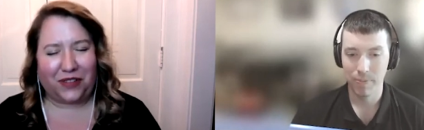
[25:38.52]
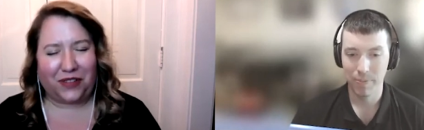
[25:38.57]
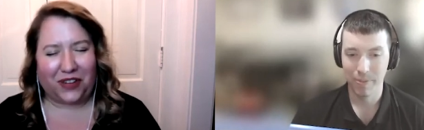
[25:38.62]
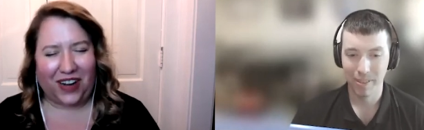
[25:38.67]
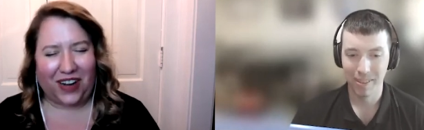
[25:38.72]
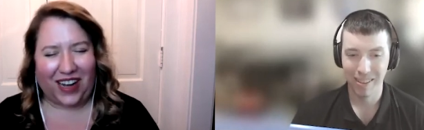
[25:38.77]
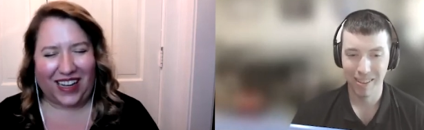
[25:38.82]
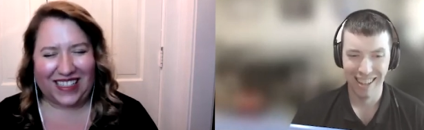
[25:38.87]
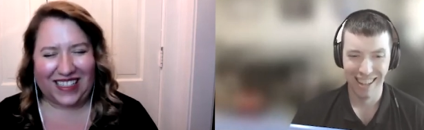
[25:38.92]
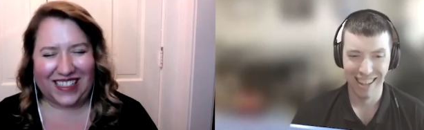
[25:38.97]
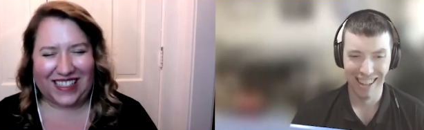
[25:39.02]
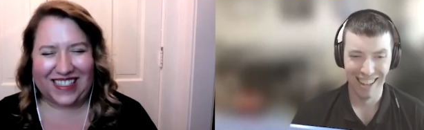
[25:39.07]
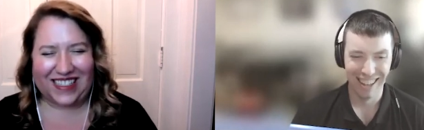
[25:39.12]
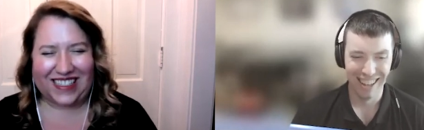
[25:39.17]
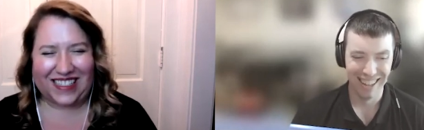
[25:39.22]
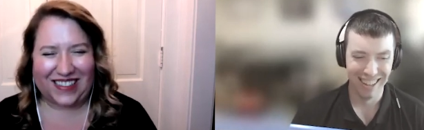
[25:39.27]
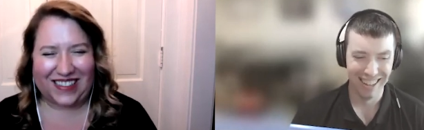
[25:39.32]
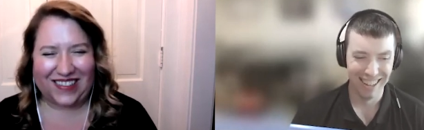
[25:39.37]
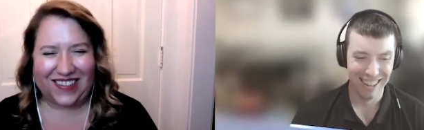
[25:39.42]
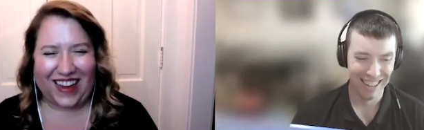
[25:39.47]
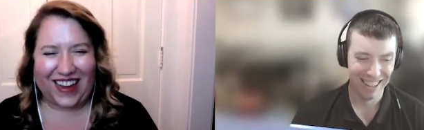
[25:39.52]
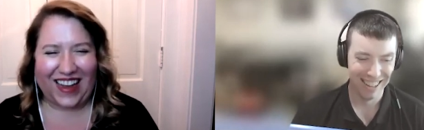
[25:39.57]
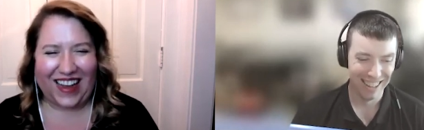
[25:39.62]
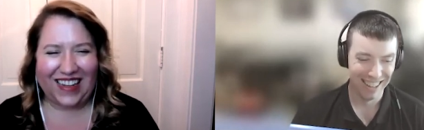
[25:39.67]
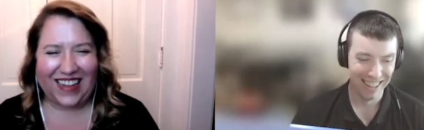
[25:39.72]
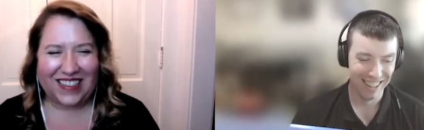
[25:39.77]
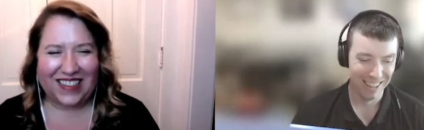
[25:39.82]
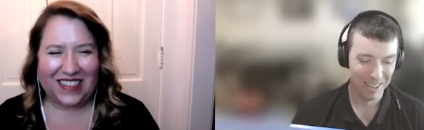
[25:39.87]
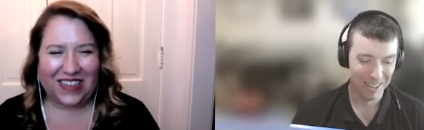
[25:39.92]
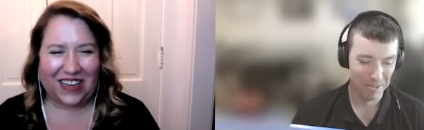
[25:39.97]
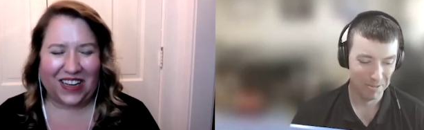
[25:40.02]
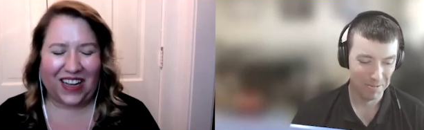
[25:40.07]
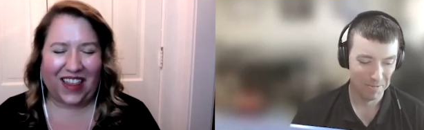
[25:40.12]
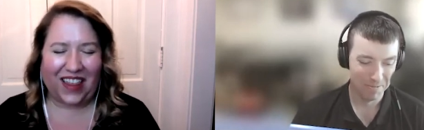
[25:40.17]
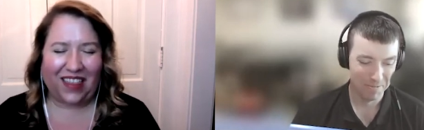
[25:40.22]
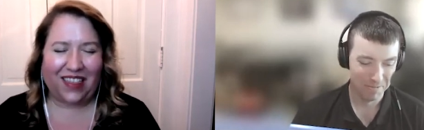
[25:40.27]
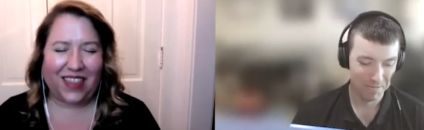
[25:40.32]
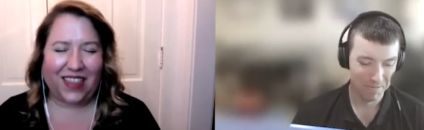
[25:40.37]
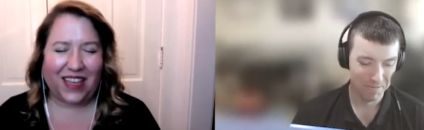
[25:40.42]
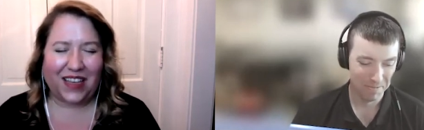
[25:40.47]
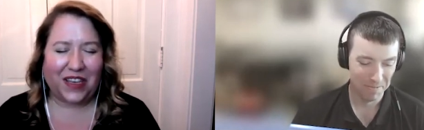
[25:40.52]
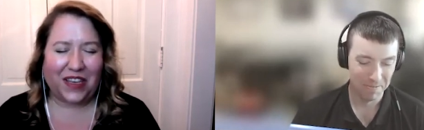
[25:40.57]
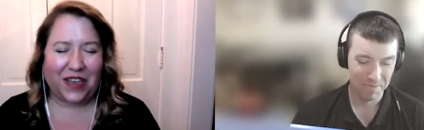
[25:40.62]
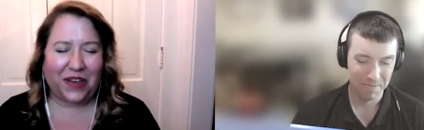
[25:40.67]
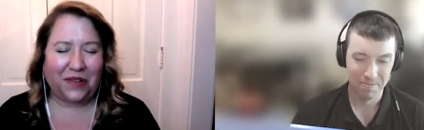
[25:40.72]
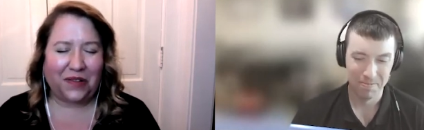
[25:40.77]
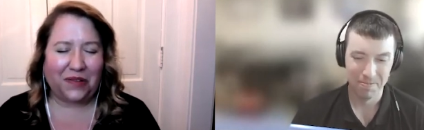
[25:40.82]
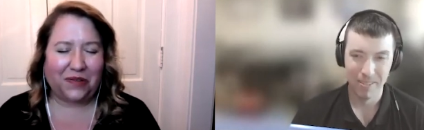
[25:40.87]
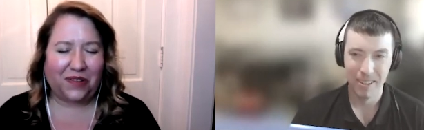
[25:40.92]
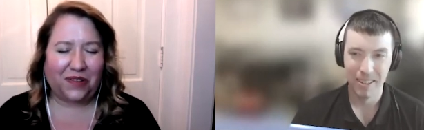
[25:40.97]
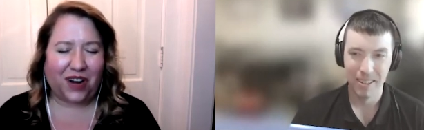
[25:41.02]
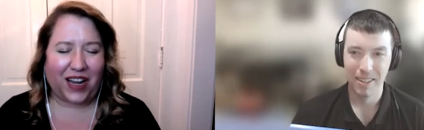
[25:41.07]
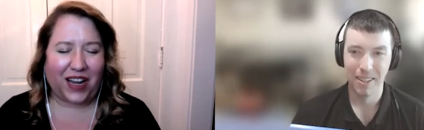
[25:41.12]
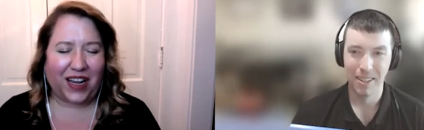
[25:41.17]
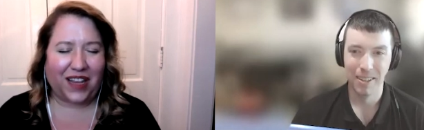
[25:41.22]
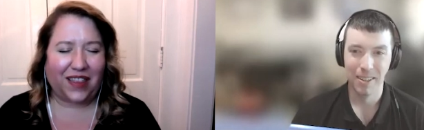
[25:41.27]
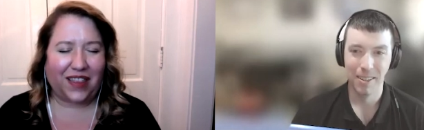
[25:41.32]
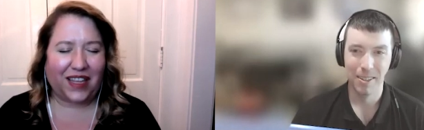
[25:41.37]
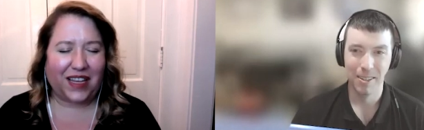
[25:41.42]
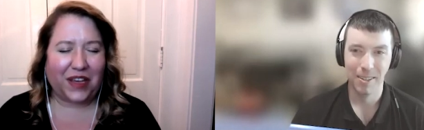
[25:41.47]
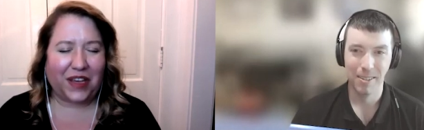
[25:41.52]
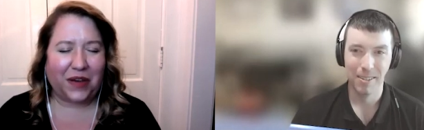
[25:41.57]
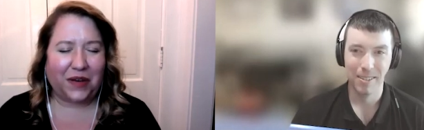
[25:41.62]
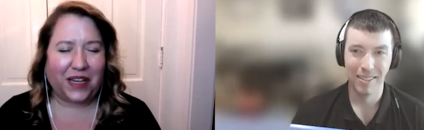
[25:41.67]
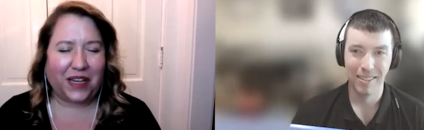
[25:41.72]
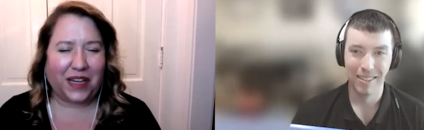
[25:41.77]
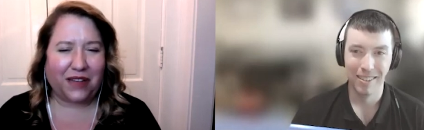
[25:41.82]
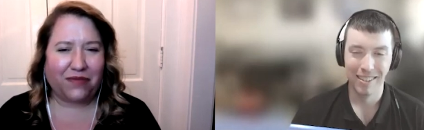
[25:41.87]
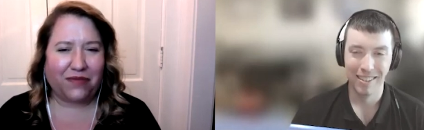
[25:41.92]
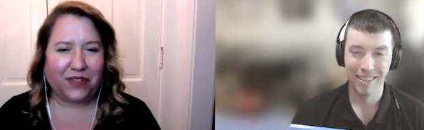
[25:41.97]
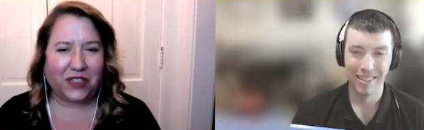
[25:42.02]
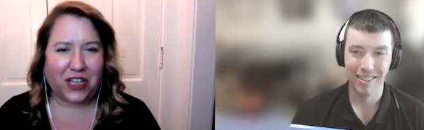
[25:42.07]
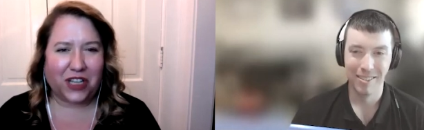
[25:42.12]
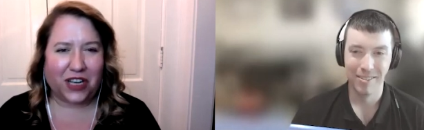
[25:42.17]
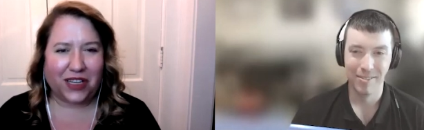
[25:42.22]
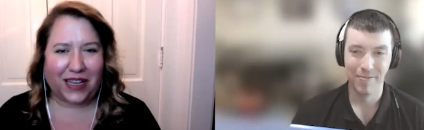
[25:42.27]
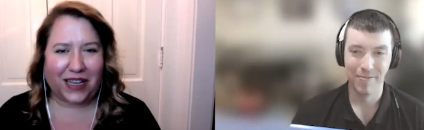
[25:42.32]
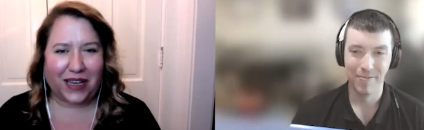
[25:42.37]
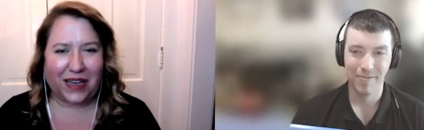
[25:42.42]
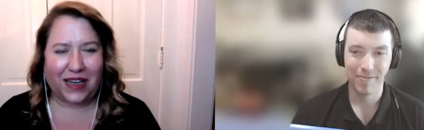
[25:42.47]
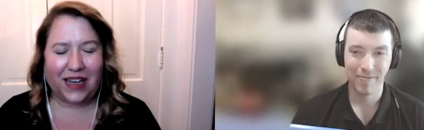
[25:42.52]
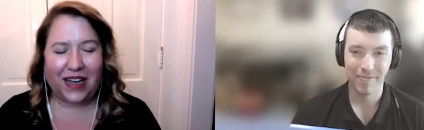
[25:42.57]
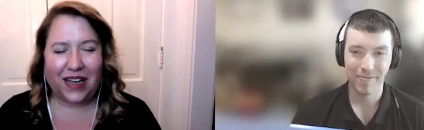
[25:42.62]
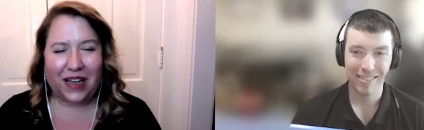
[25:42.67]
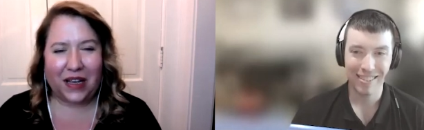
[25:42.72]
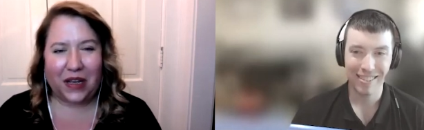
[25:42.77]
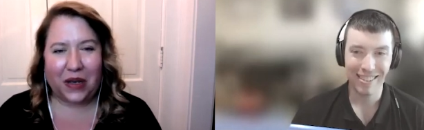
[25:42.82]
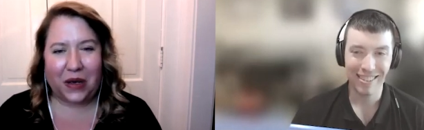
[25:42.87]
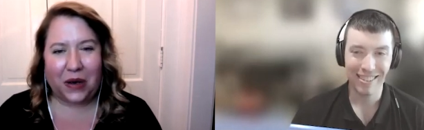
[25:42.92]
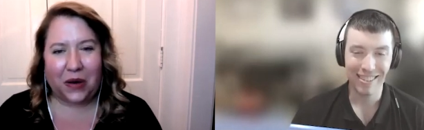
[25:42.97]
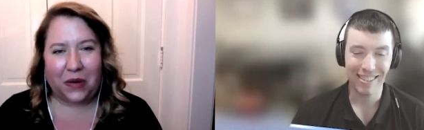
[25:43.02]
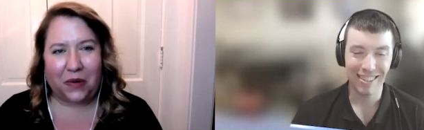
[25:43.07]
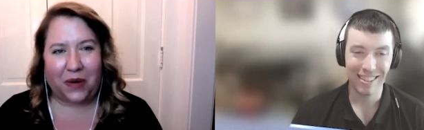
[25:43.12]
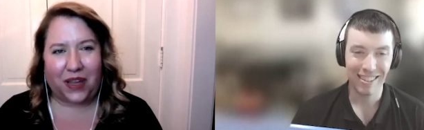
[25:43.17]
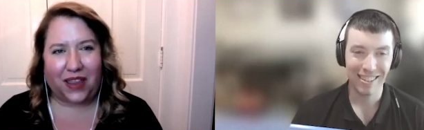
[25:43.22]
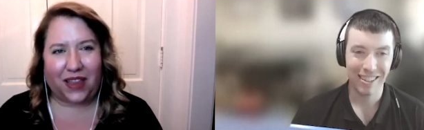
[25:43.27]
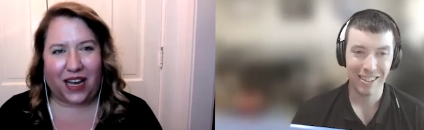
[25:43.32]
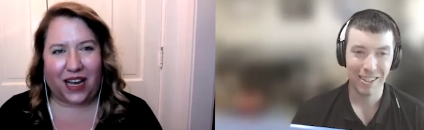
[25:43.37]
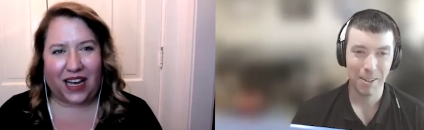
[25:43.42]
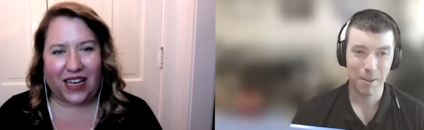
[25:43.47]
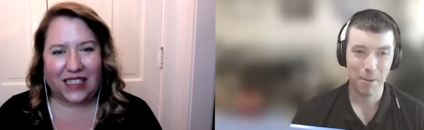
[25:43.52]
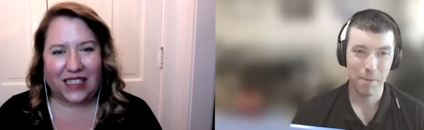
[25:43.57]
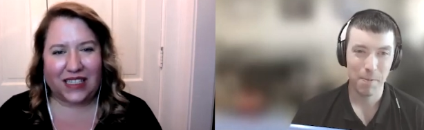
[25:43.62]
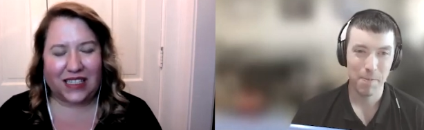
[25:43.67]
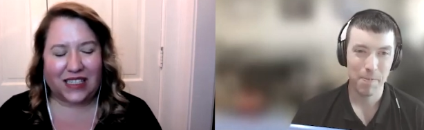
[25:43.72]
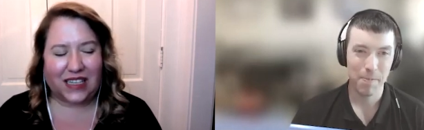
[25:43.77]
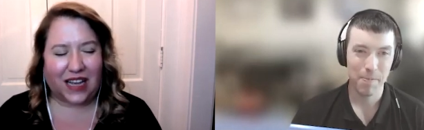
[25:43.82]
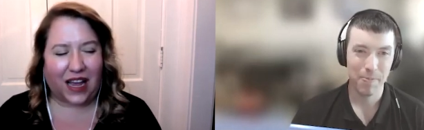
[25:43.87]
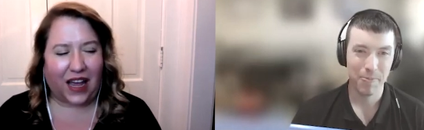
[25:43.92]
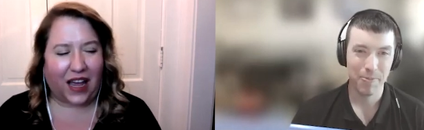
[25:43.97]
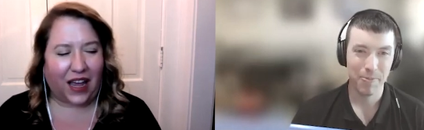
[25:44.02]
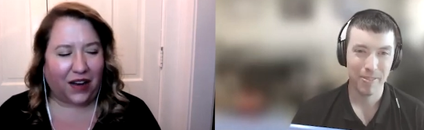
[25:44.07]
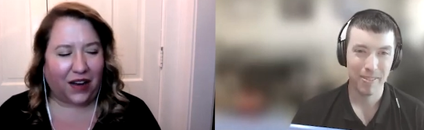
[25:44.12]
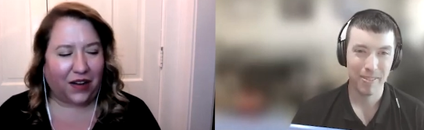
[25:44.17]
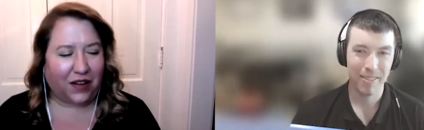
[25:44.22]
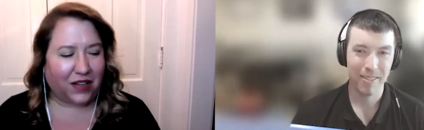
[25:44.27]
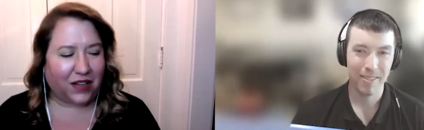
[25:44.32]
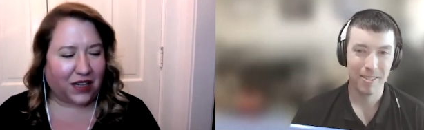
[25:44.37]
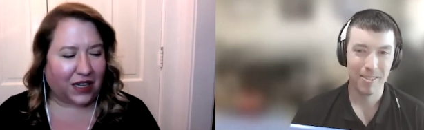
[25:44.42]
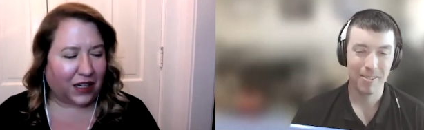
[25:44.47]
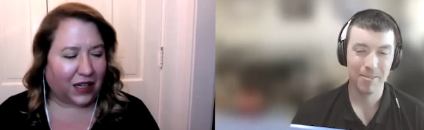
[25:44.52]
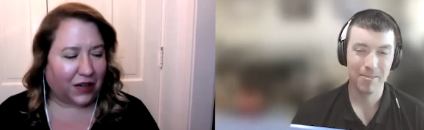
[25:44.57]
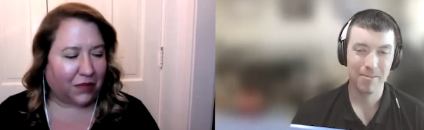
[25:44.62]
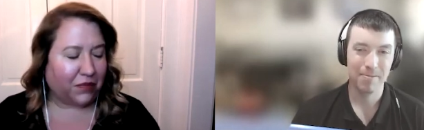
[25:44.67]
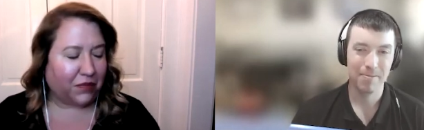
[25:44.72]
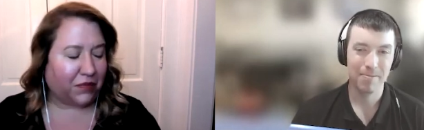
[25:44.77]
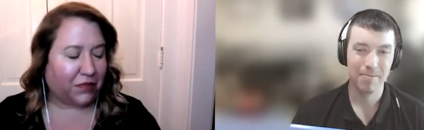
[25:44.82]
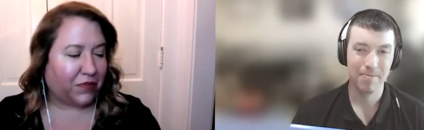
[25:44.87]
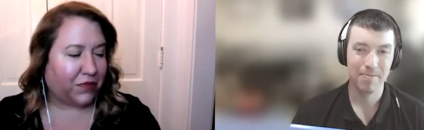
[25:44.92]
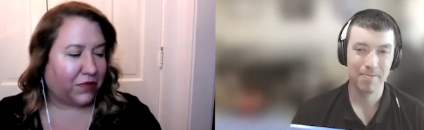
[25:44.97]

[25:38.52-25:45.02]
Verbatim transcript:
Speaker 1: for us to end on. Thank you, Ryan. Thank you again for talking with us and um,